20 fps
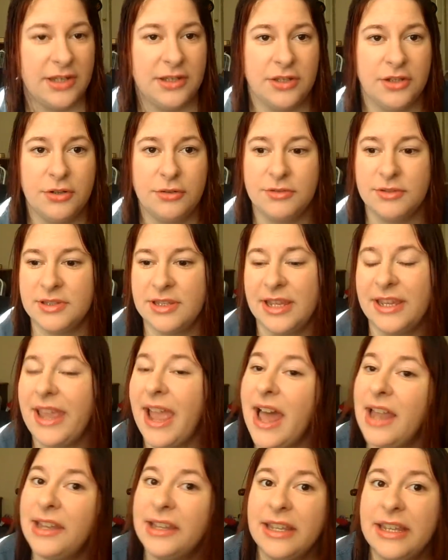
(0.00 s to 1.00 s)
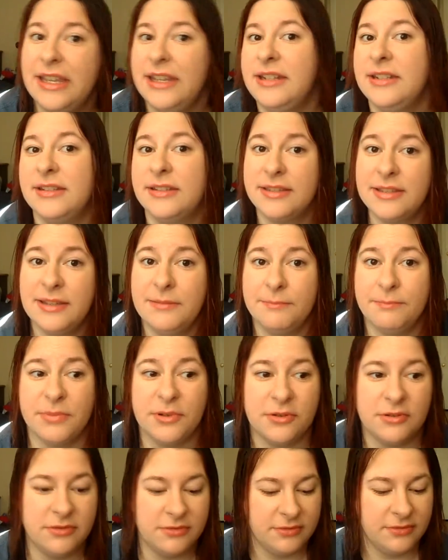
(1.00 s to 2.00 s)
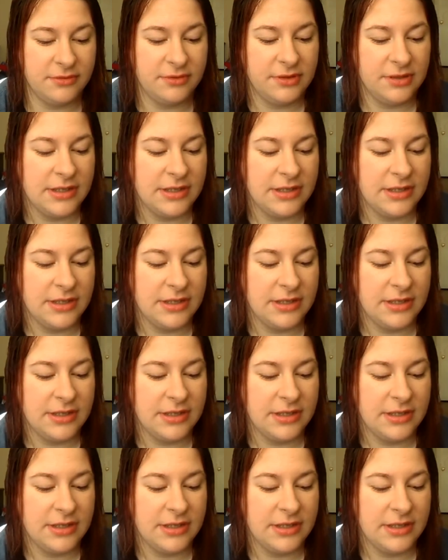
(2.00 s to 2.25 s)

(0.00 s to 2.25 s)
and it's like elegant and simple.